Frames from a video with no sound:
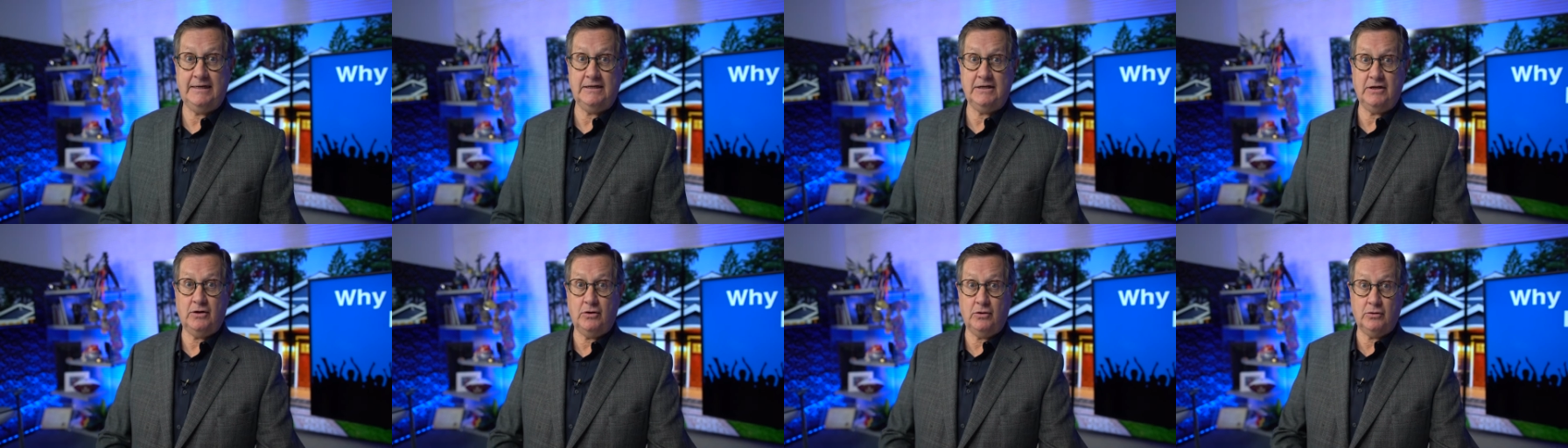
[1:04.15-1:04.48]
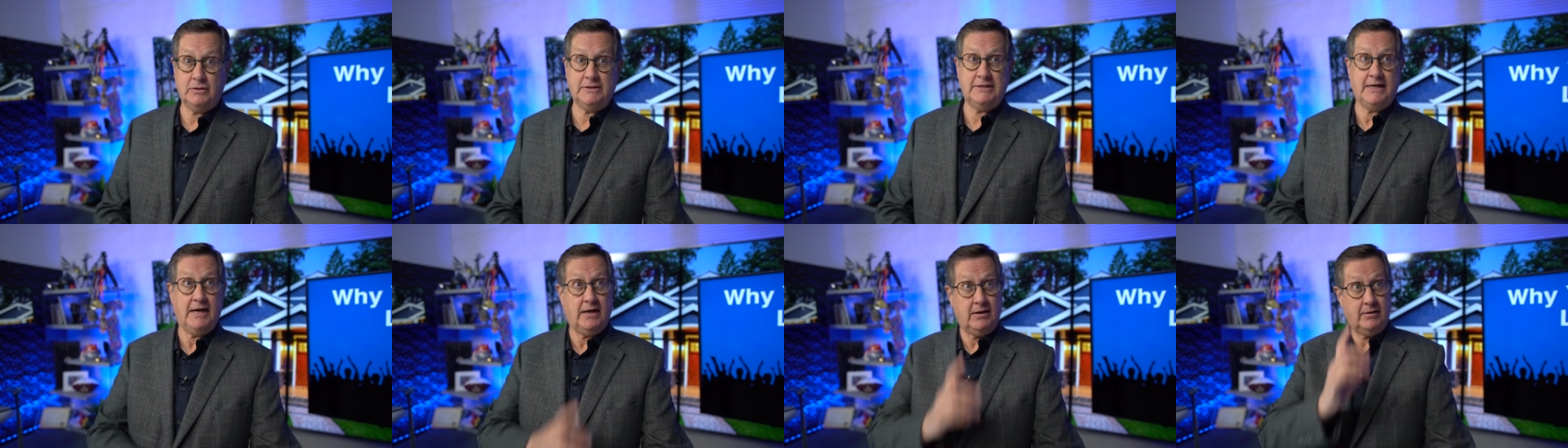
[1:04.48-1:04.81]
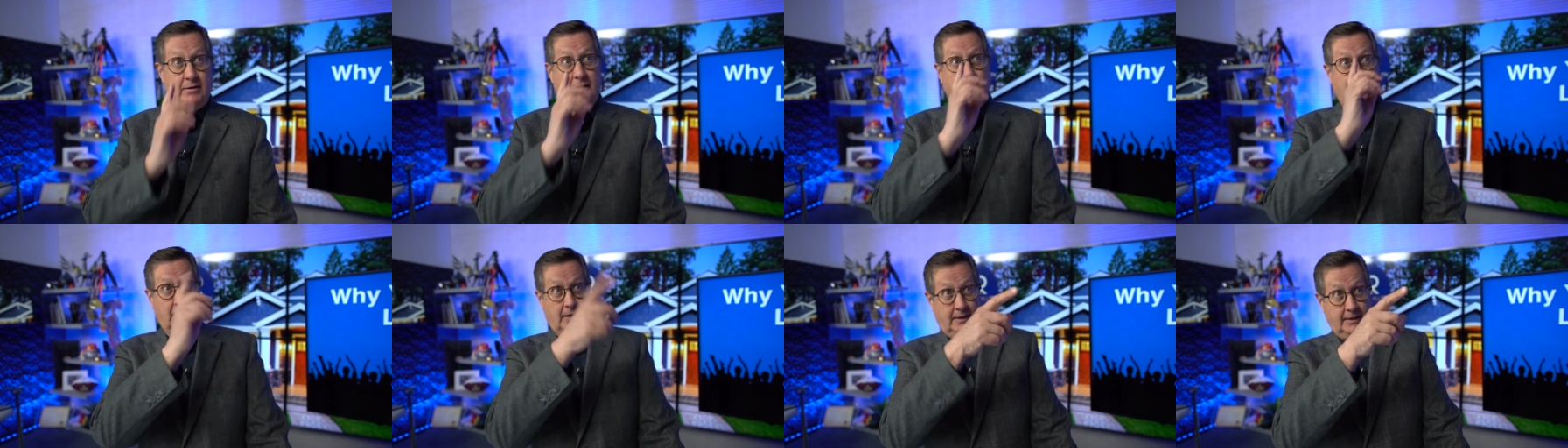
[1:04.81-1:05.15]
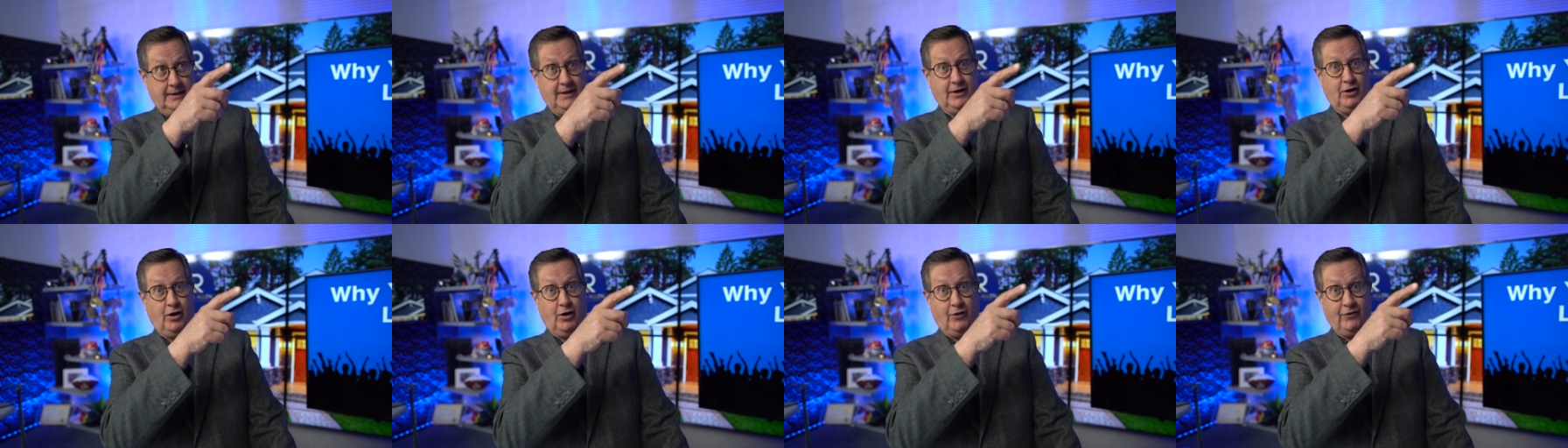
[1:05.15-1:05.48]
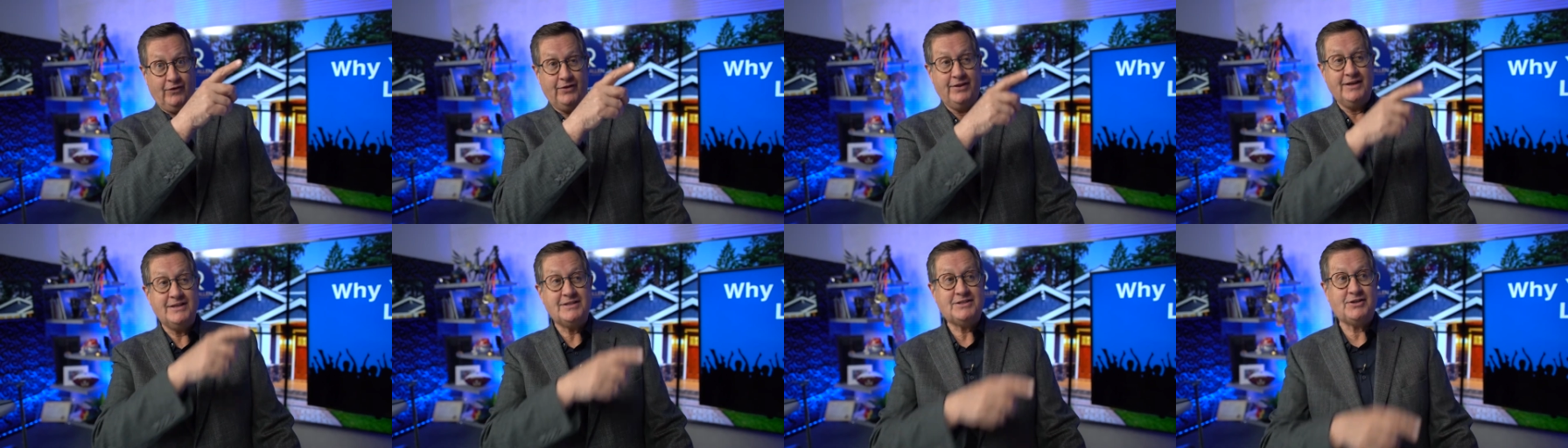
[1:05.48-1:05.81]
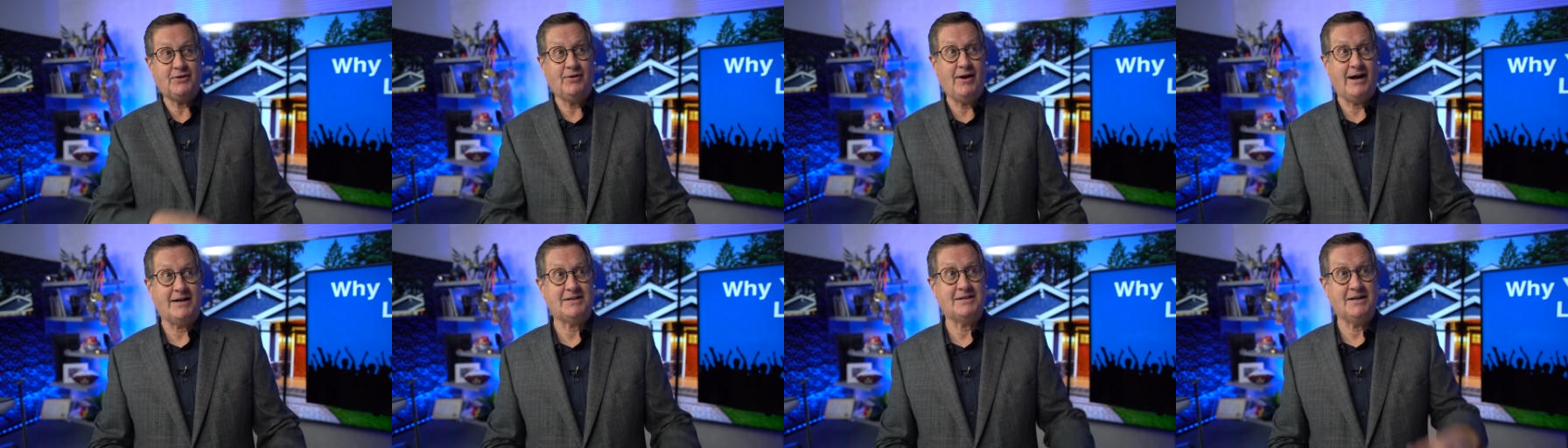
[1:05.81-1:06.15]
in a hotel a little over this
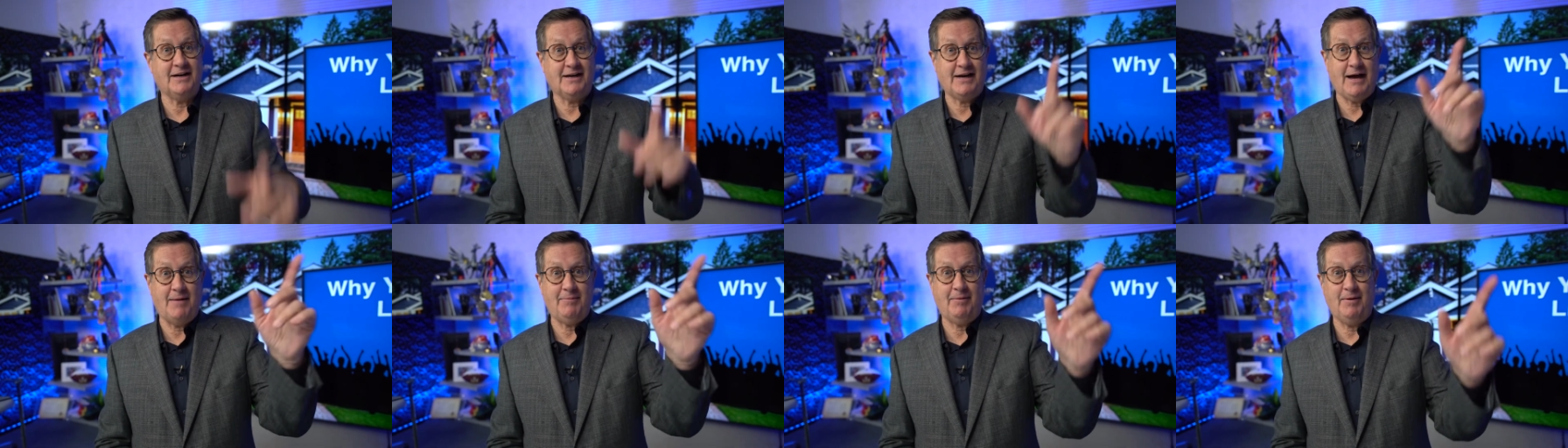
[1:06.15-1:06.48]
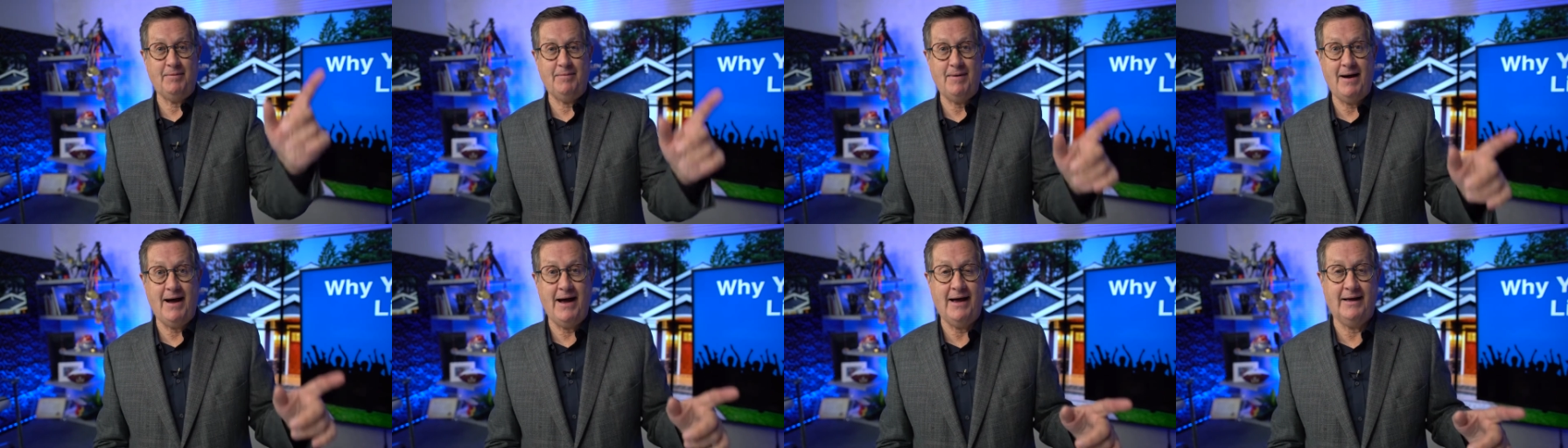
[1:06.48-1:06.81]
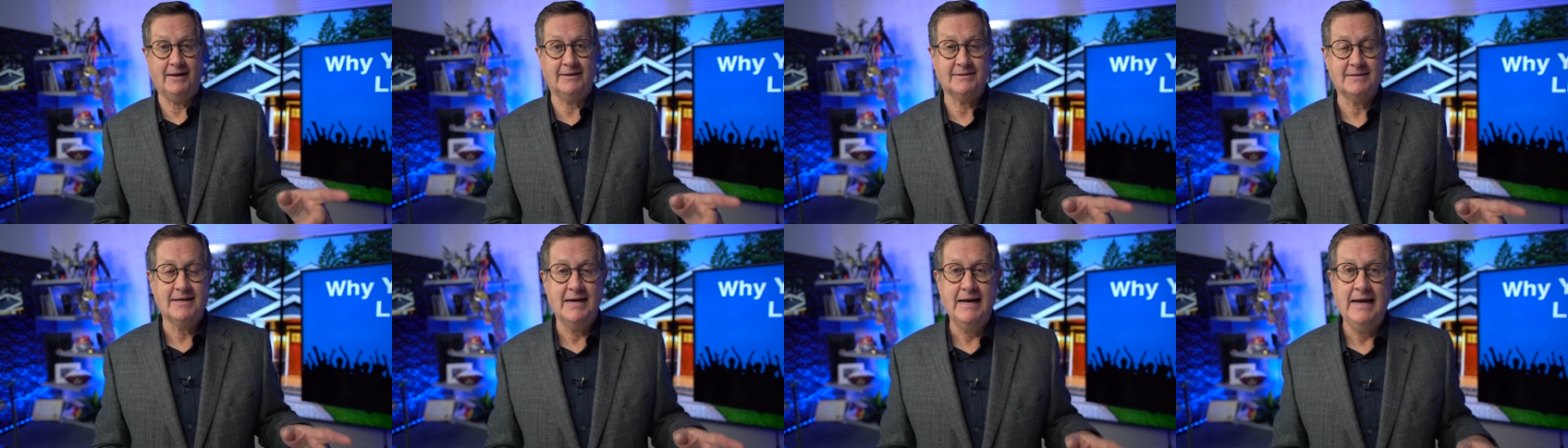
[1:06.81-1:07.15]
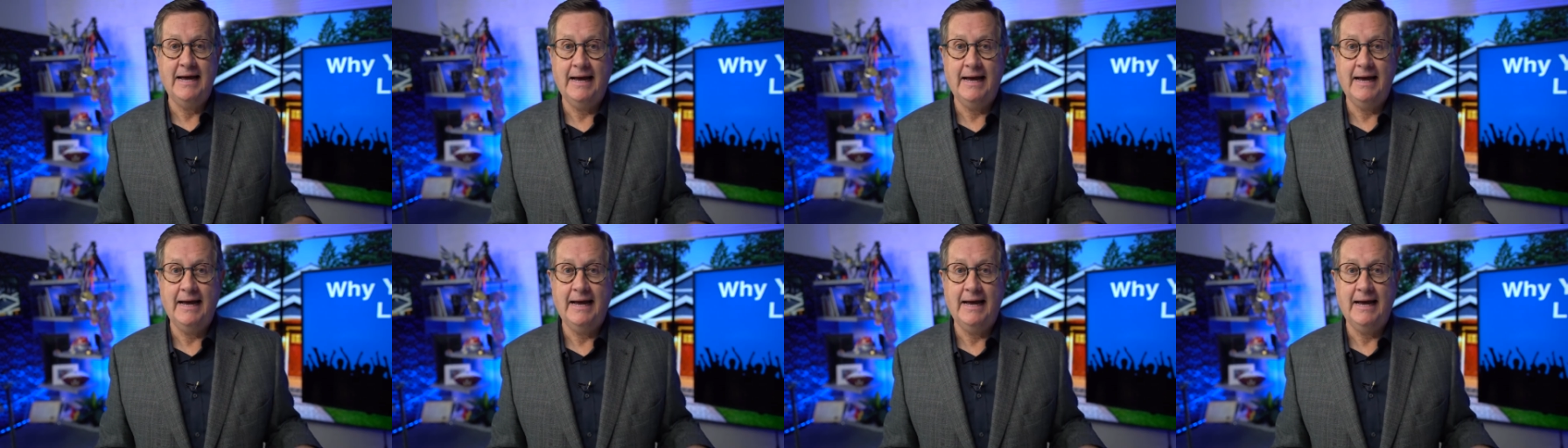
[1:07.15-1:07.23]
direction, a couple of miles.